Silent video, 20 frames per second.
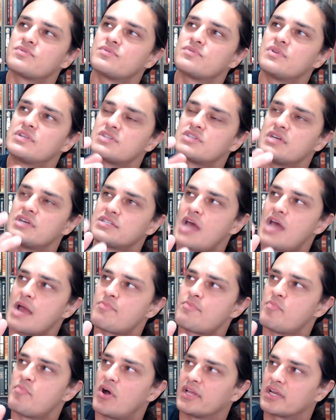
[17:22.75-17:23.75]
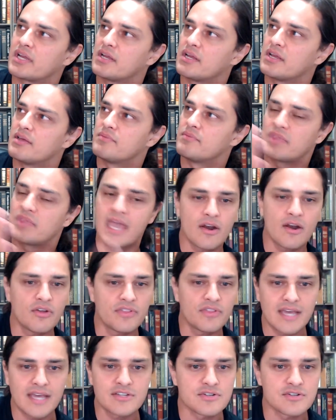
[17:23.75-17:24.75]
It's hyperbolic. They had all
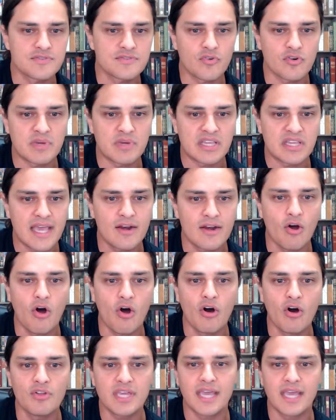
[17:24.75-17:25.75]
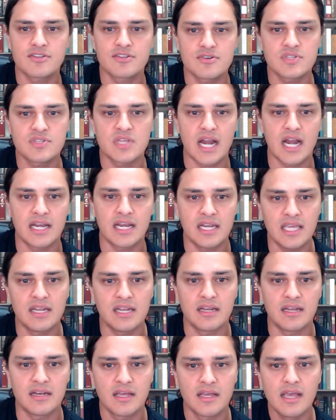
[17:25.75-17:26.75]
the answers for me. They had all the answers that I
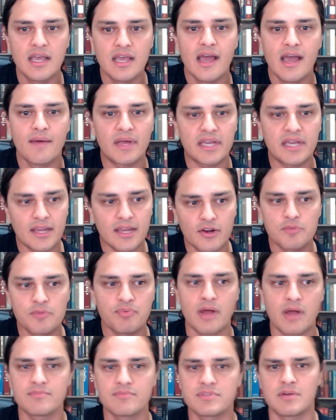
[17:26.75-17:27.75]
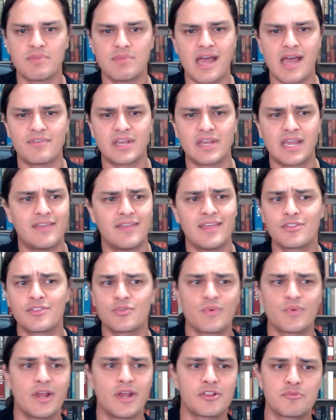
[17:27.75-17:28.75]
needed. I'm like, here are the problems that I'm having, and then
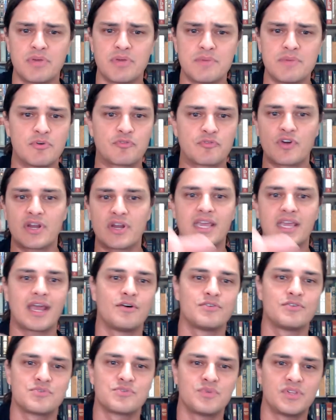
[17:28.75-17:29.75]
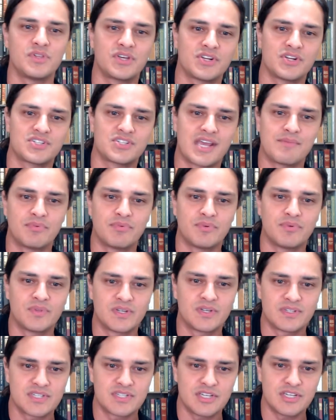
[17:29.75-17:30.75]
3 other people. Frank Cowell's a really good example,
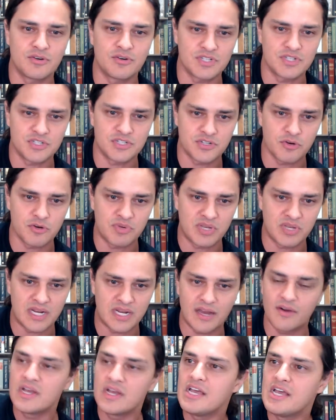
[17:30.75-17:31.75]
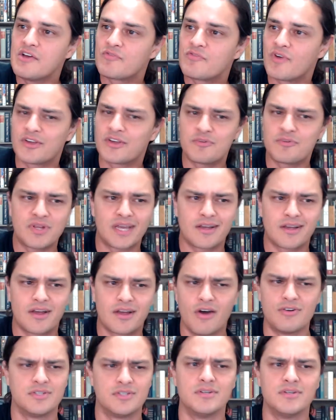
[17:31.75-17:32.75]
the CEO of Digitopia now. Frank would be like,
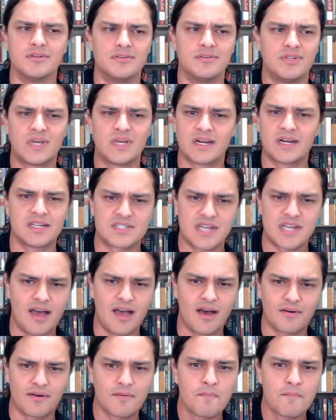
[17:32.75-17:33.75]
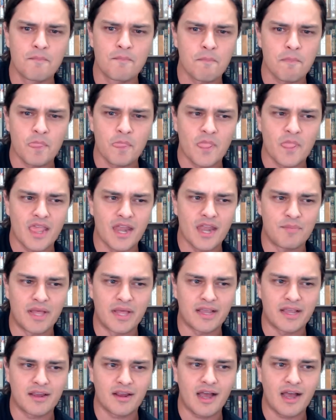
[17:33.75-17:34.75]
"Oh, dude, you got to niche down," and I'm
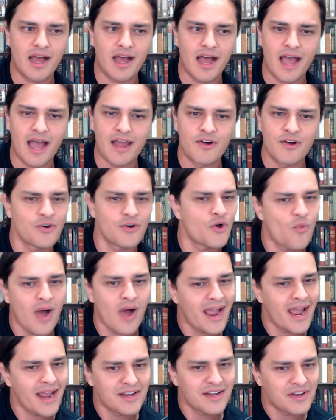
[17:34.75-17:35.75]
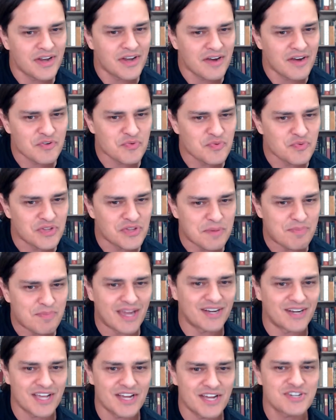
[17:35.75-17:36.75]
like, I don't know why I'd never really paid
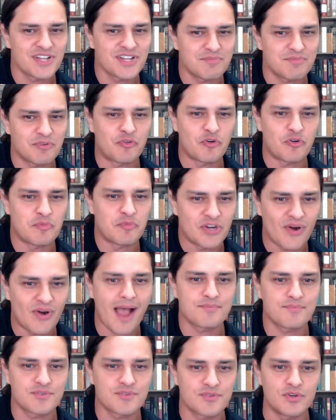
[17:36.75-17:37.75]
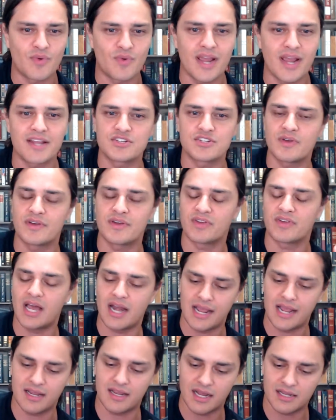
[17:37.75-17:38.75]
attention to that before, but you're absolutely right. And so I
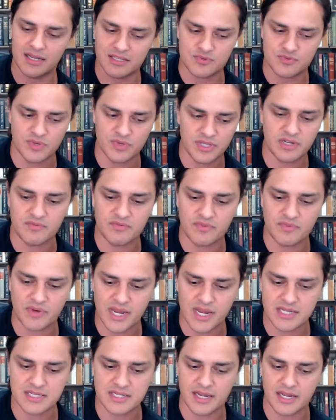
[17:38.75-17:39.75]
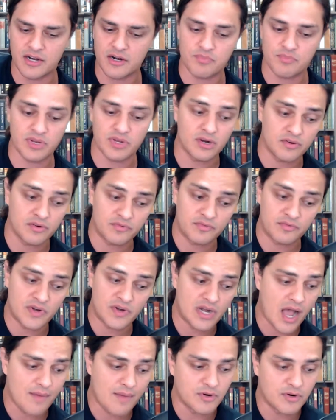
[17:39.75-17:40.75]
got this really good advice. I ended up bringing on a
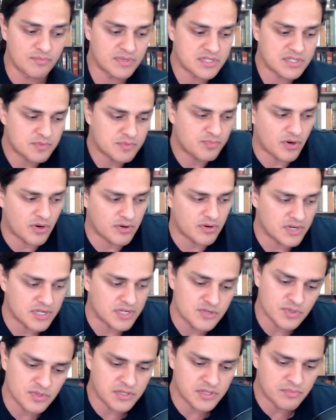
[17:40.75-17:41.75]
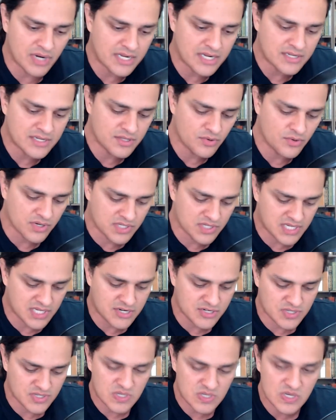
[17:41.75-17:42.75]
phenomenal business partner. He's really the brains of the
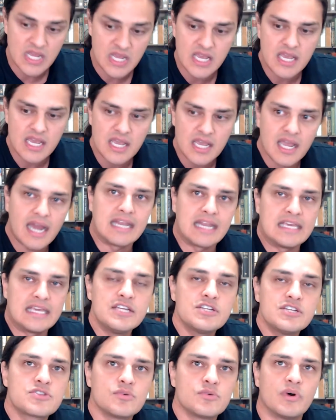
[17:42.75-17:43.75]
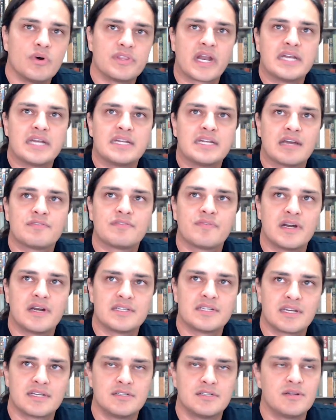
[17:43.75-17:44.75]
organization, and he's the one that identified.
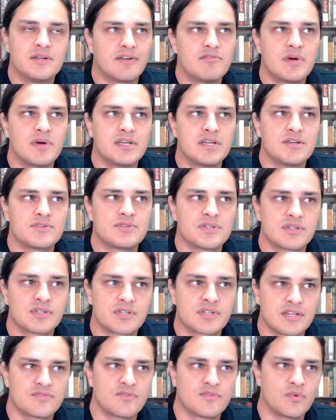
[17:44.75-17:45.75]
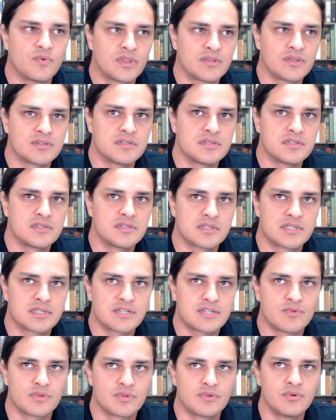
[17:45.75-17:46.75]
He's like, dude, everybody who's successful with this is
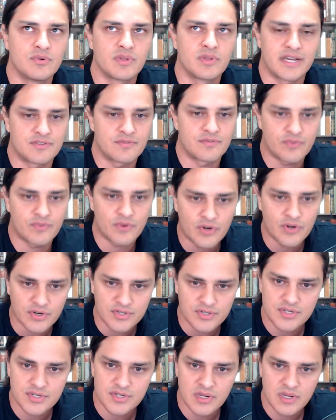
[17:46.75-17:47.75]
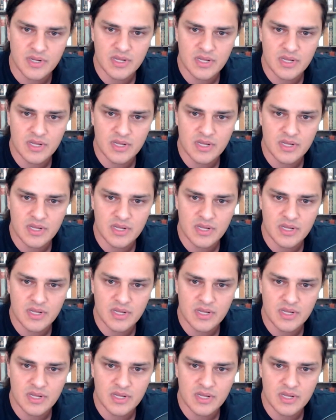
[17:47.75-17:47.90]
successful with Google Ads first.